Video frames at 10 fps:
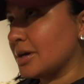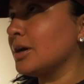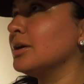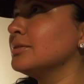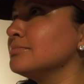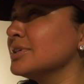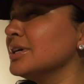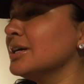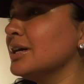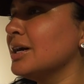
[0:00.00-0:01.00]

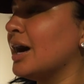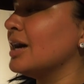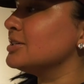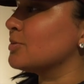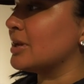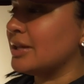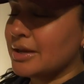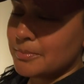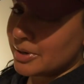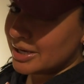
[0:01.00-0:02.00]
I just want to lay
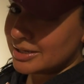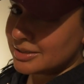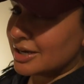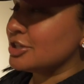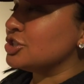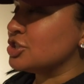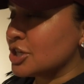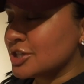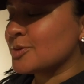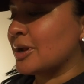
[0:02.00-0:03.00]
in bed. I
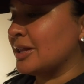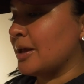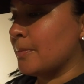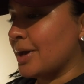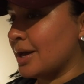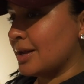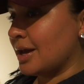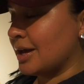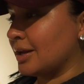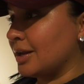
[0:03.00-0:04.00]
just want to lay in bed
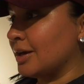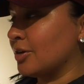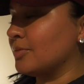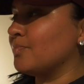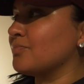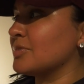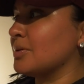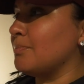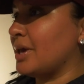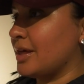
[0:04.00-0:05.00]

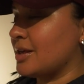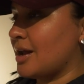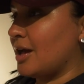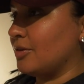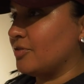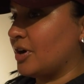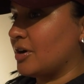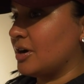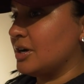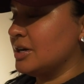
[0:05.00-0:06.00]
and bathe in aloe
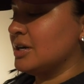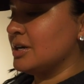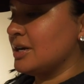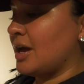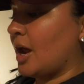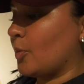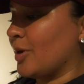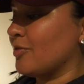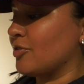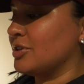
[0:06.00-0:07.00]
vera and
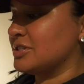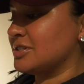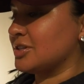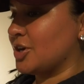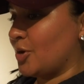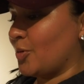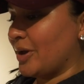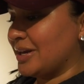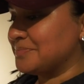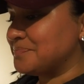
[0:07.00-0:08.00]
wait for this to go
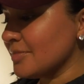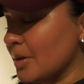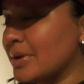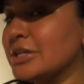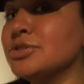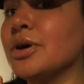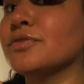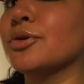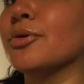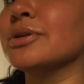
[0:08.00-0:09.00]
away. But I do have
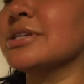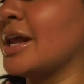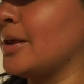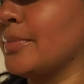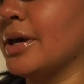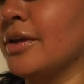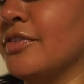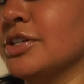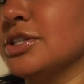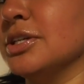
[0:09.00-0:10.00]
to go to a tanning bed
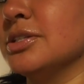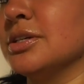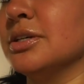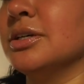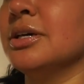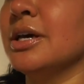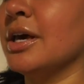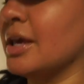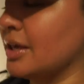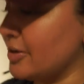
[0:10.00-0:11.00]
eventually to
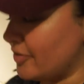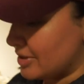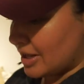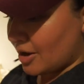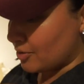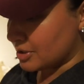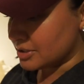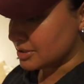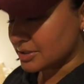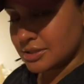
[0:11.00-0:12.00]
even that out
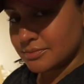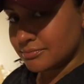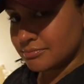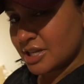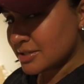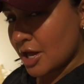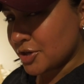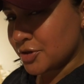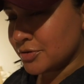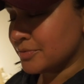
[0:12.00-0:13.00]
because that's not
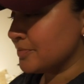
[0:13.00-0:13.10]
cute.